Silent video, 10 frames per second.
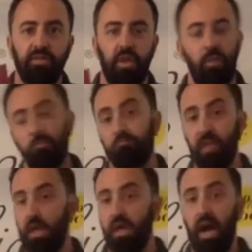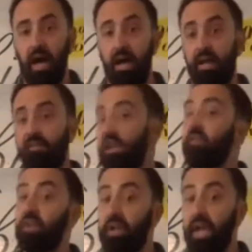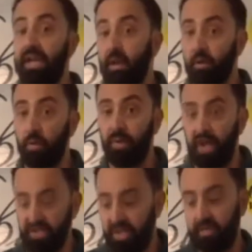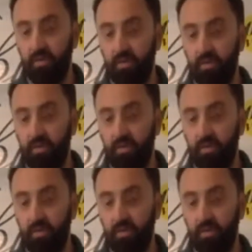So if you ever got an outdoor project, we